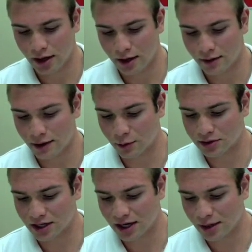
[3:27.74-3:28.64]
there were
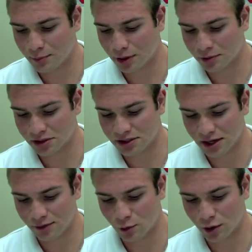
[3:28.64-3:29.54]
tiny pumpkins
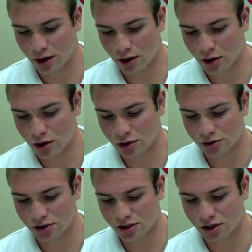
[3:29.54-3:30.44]
everywhere,
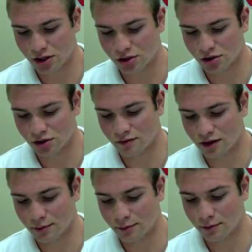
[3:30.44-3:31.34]
hundreds and hundreds of
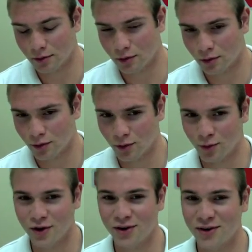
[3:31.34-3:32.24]
them.
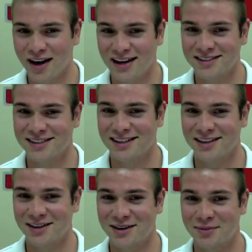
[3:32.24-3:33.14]
What do you guys think they're
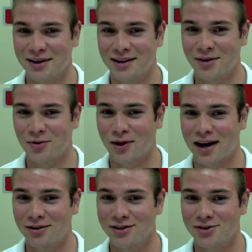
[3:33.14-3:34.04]
going to be?
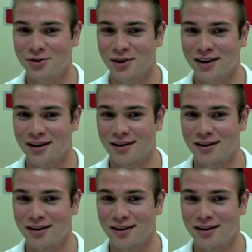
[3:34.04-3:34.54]
Round or square?